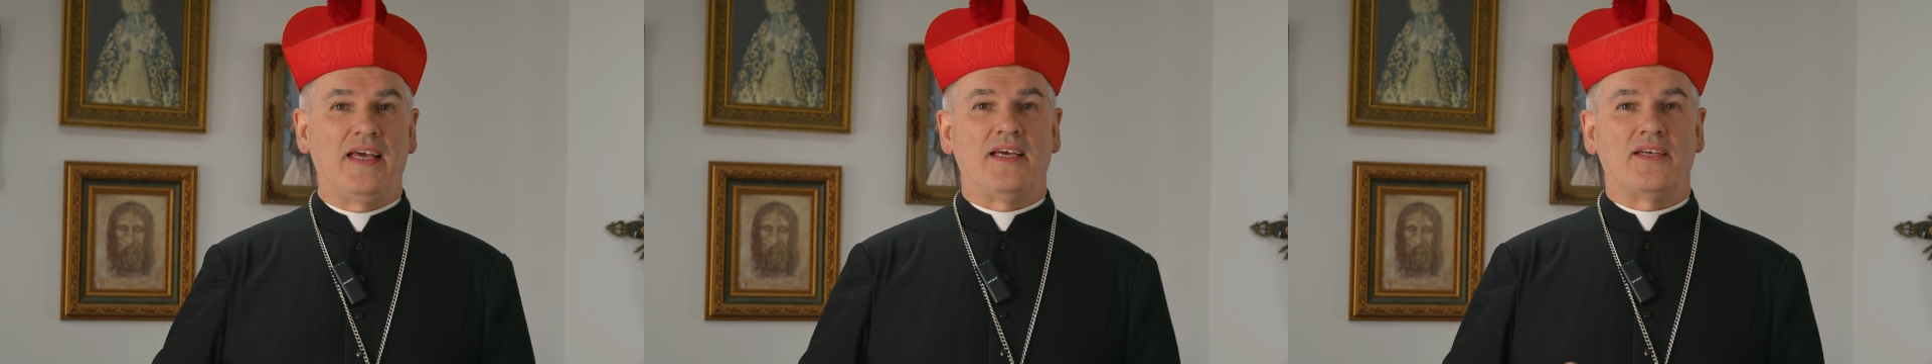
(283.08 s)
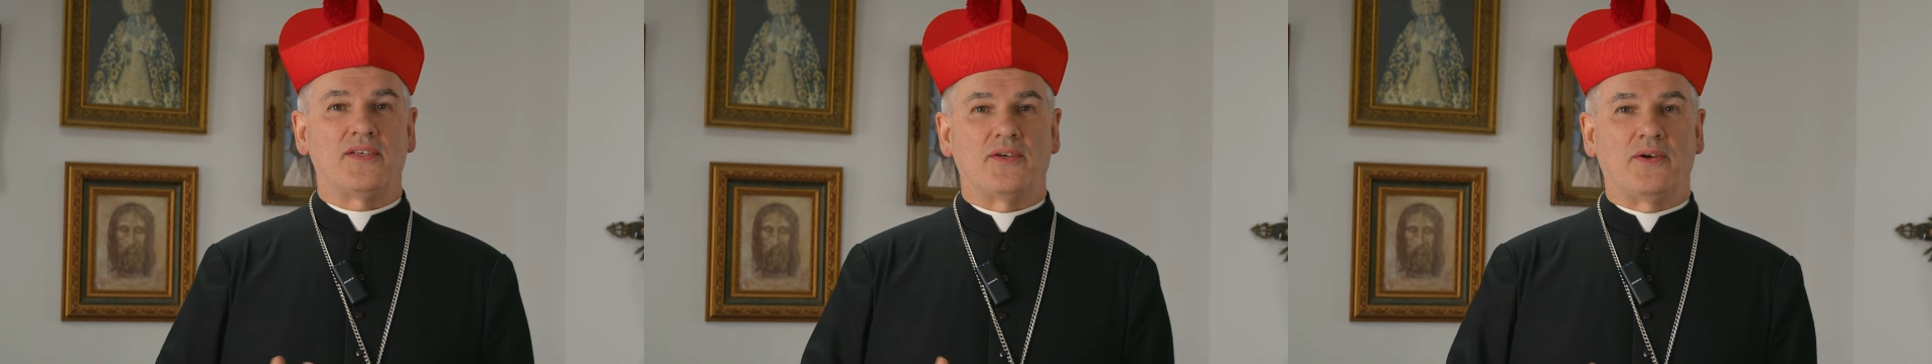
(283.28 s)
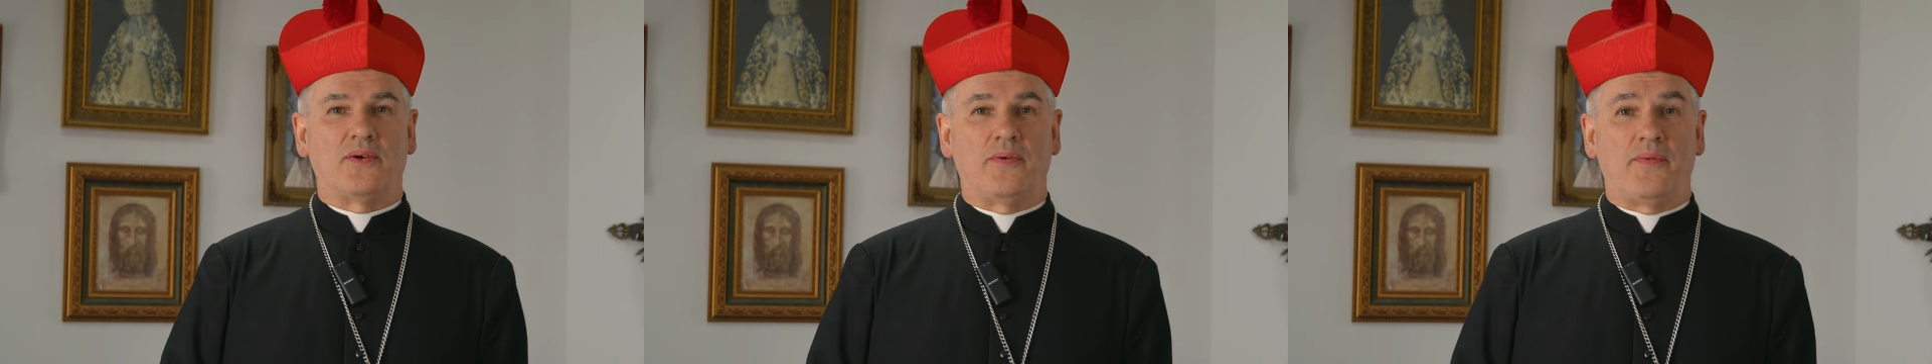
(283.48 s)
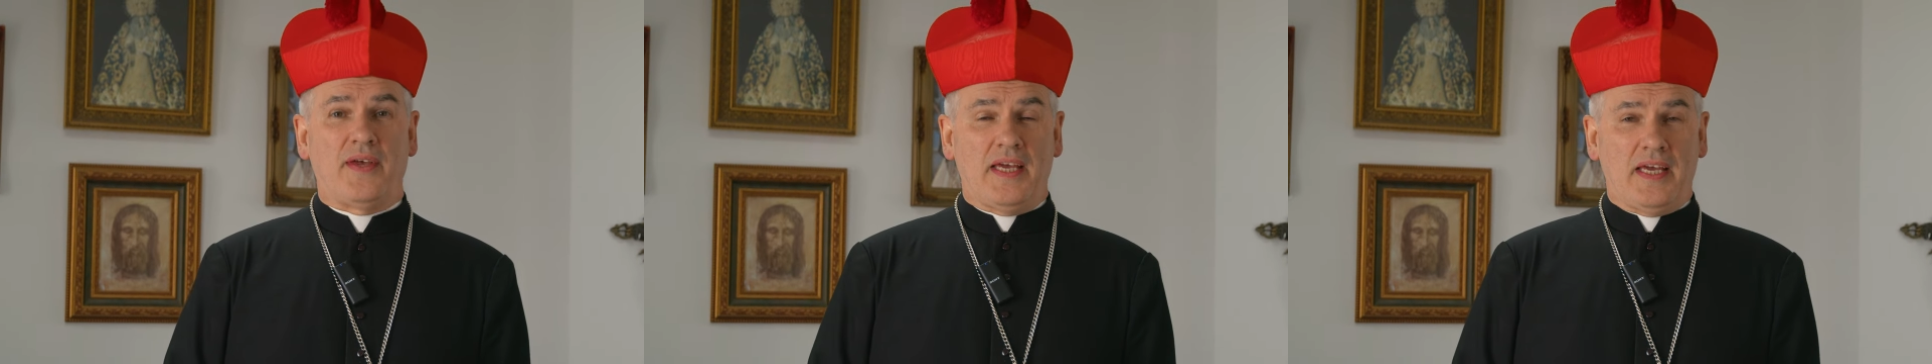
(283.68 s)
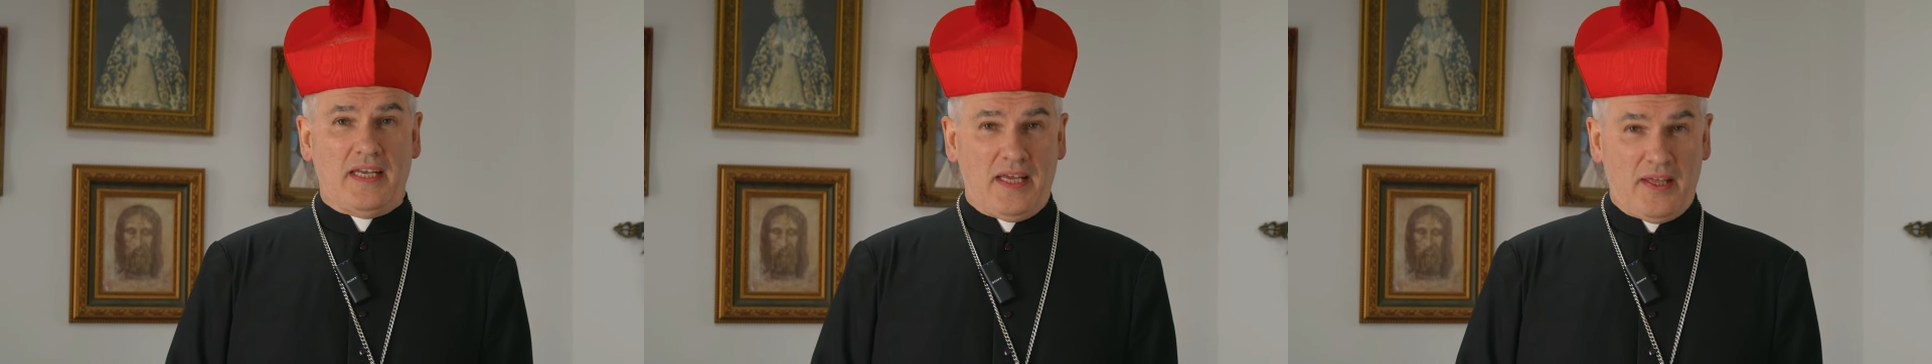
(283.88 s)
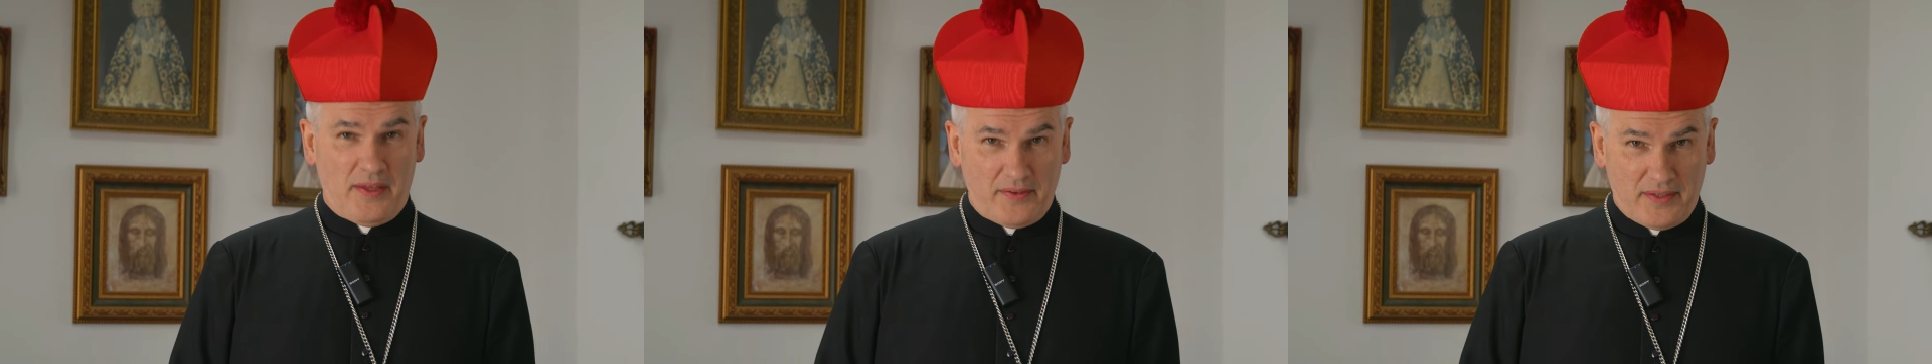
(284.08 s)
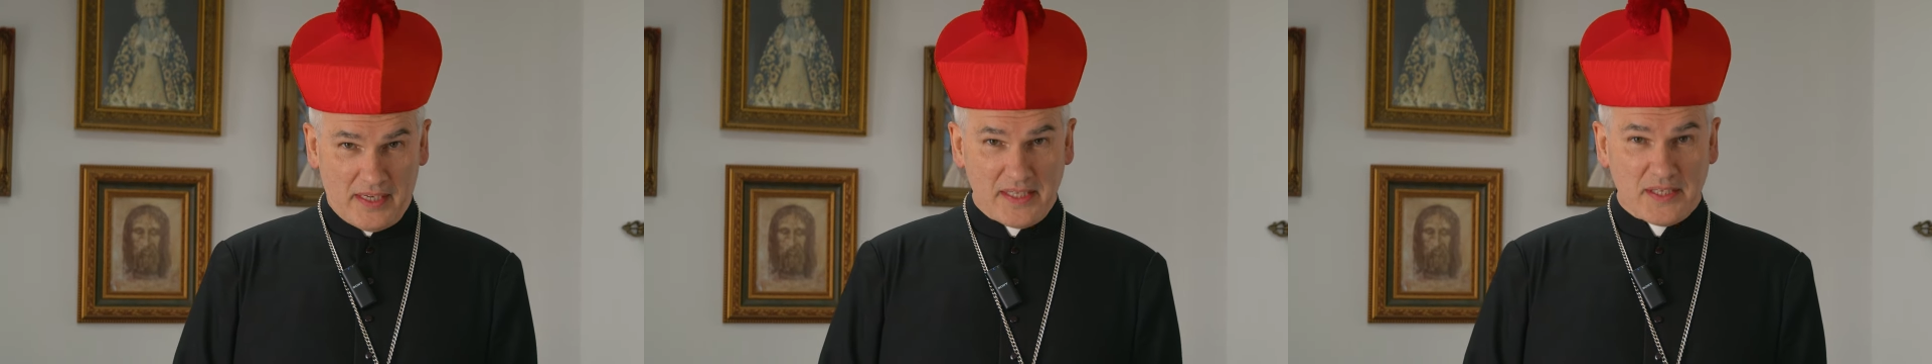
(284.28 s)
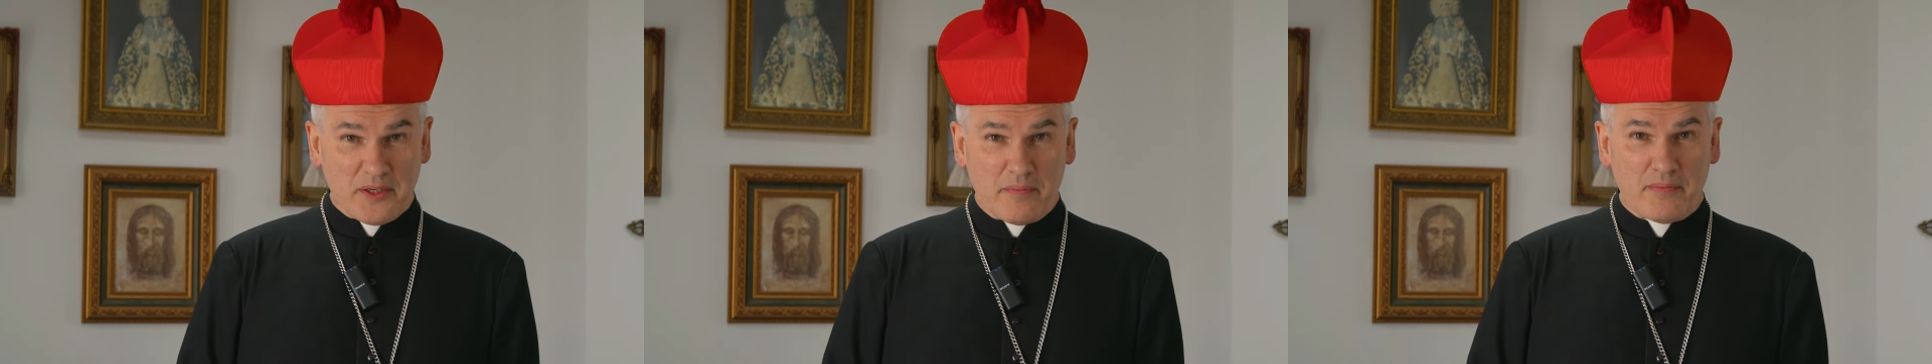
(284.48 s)
So
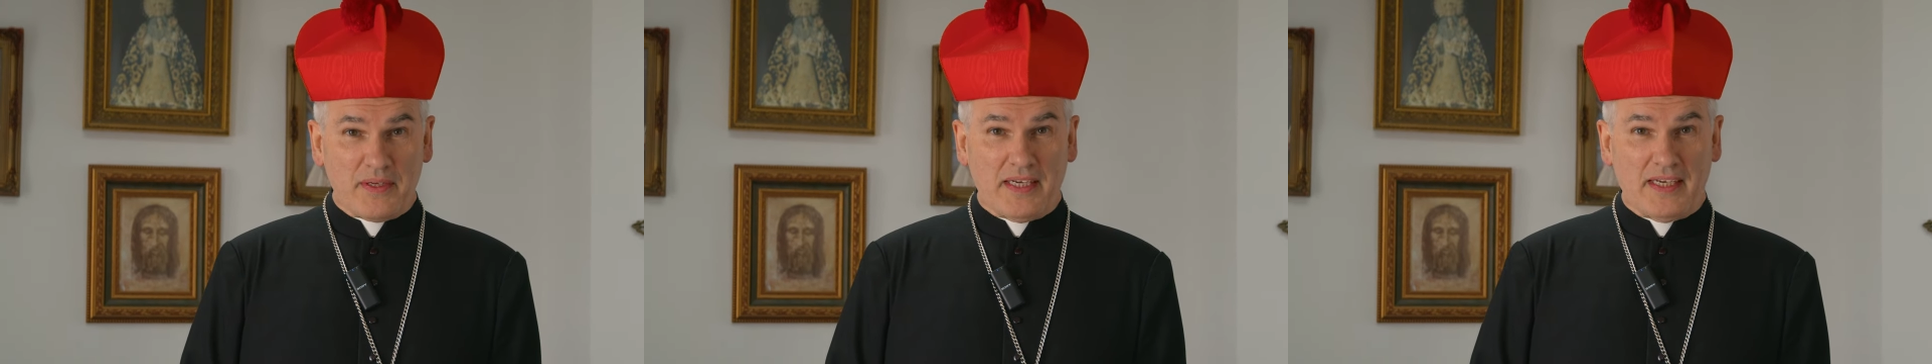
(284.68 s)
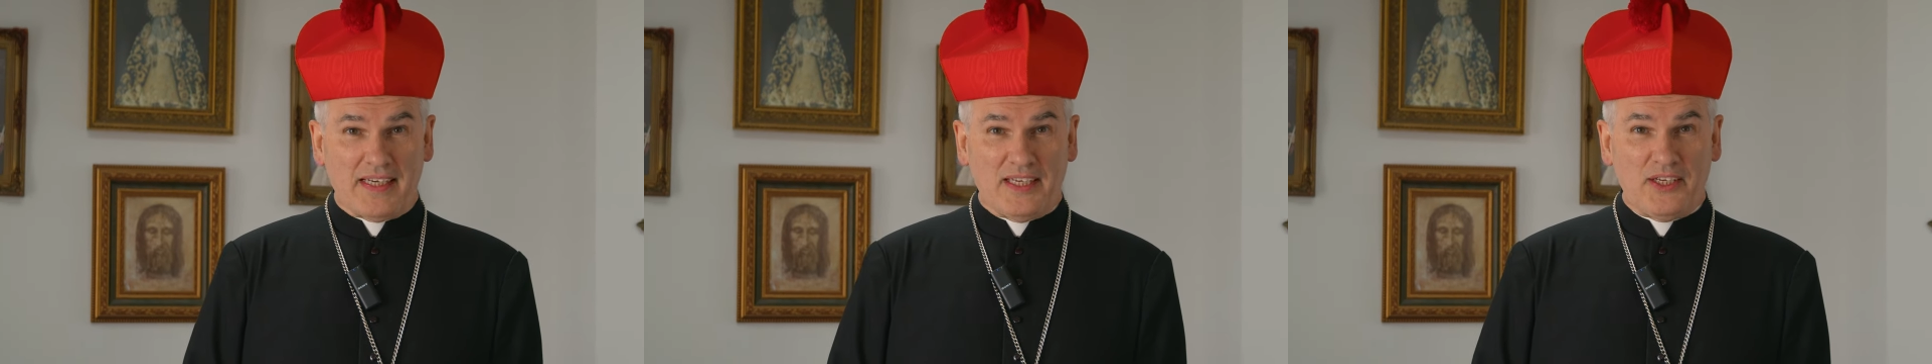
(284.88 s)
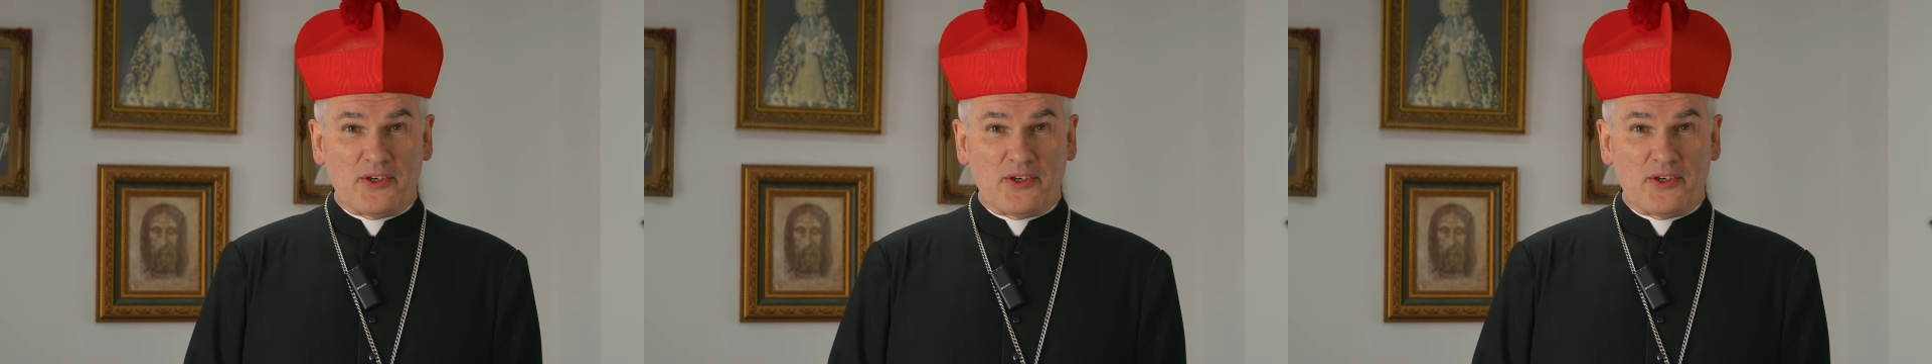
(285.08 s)
that's something